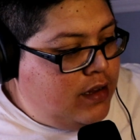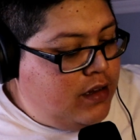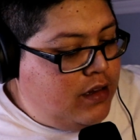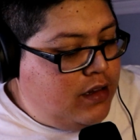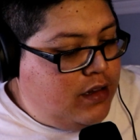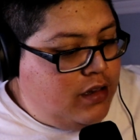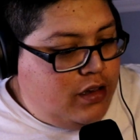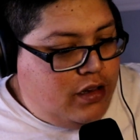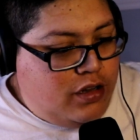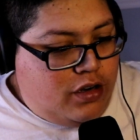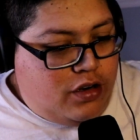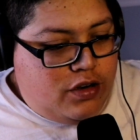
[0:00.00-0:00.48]

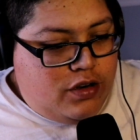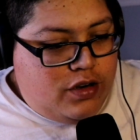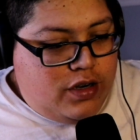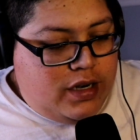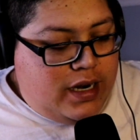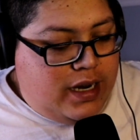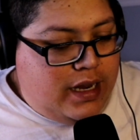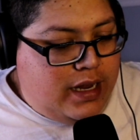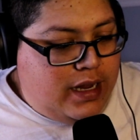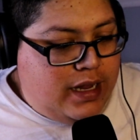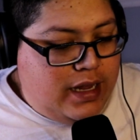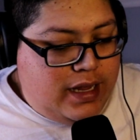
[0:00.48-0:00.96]
Learn
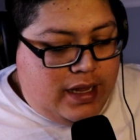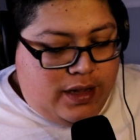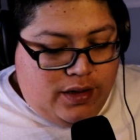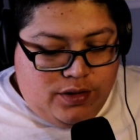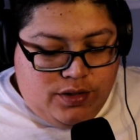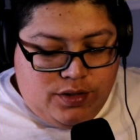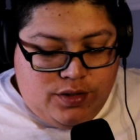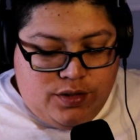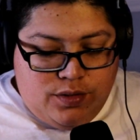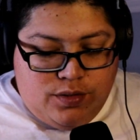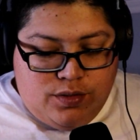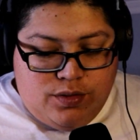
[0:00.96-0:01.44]
how
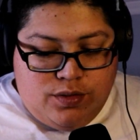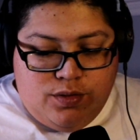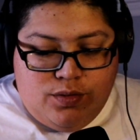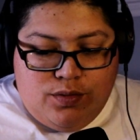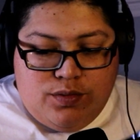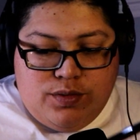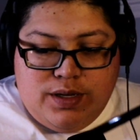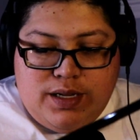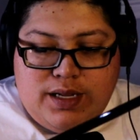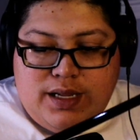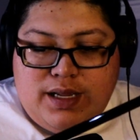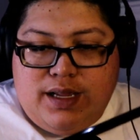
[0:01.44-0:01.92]
to
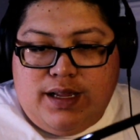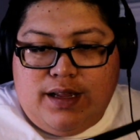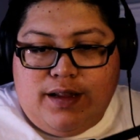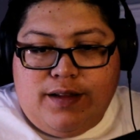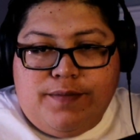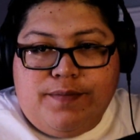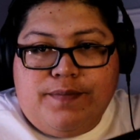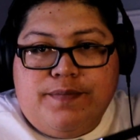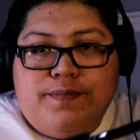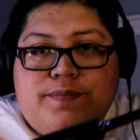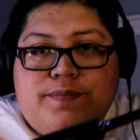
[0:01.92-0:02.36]
do a